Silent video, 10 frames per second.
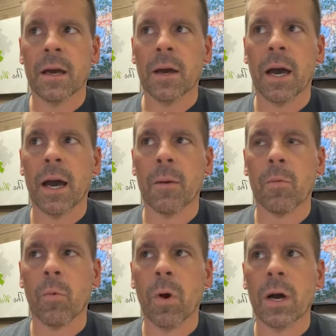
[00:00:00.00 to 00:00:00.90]

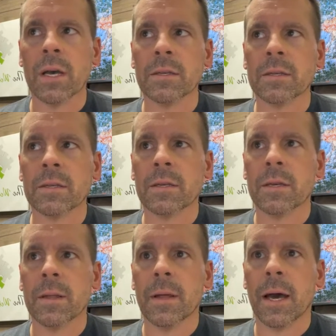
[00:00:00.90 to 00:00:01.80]
was
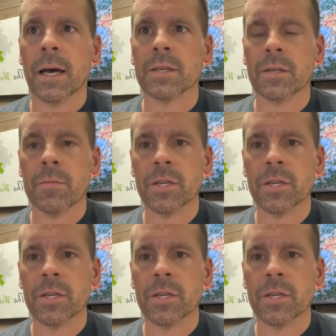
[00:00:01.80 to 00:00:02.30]
some